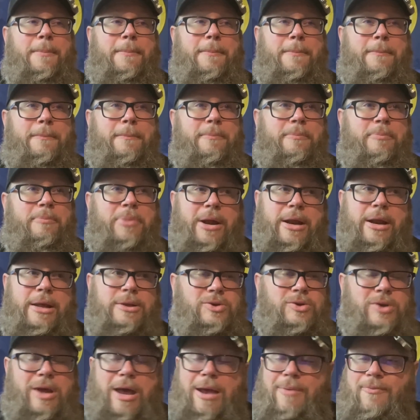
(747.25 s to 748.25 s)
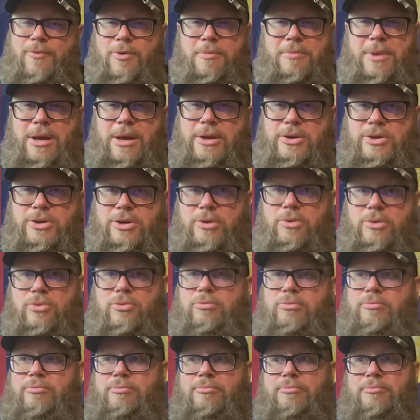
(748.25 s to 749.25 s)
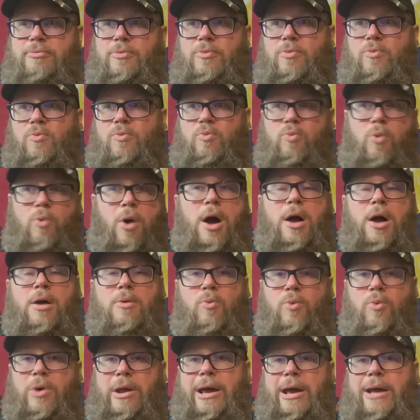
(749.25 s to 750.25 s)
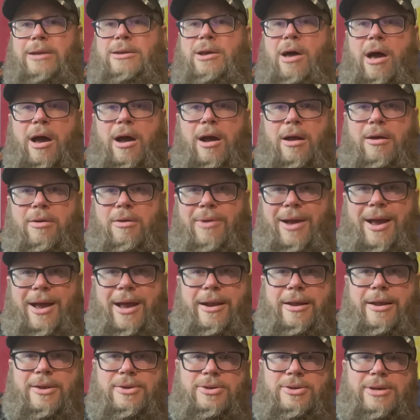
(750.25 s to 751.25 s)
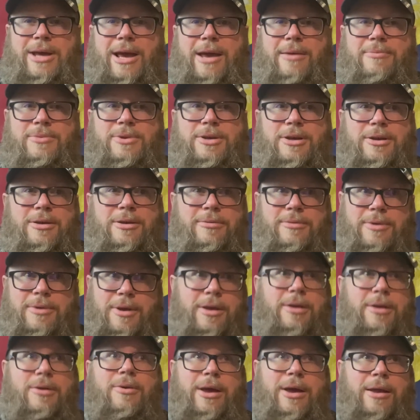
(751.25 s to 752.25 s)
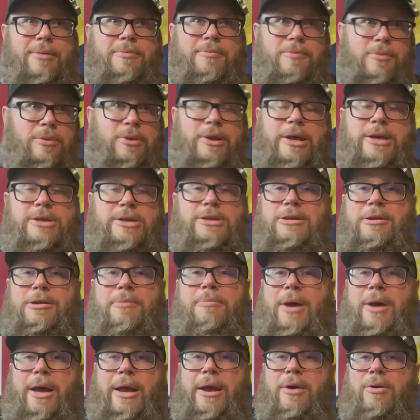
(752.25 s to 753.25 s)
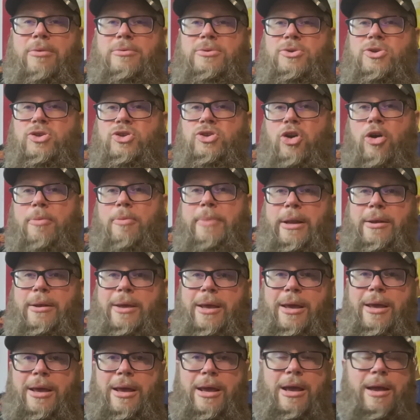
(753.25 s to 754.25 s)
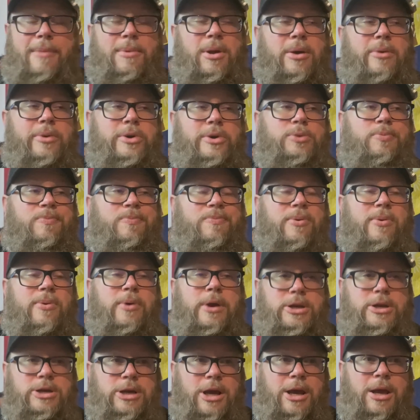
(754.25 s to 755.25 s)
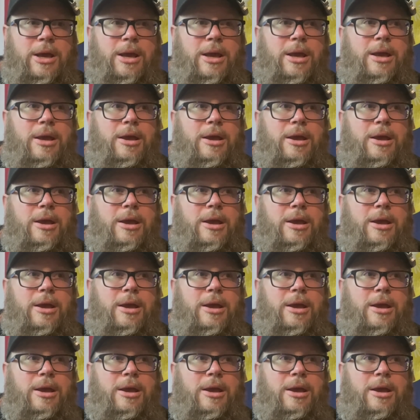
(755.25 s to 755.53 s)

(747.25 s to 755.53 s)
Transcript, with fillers: But it's time for me to walk what I talk, right? It's time to, you know, I listen to my own sermon. I'm always preaching.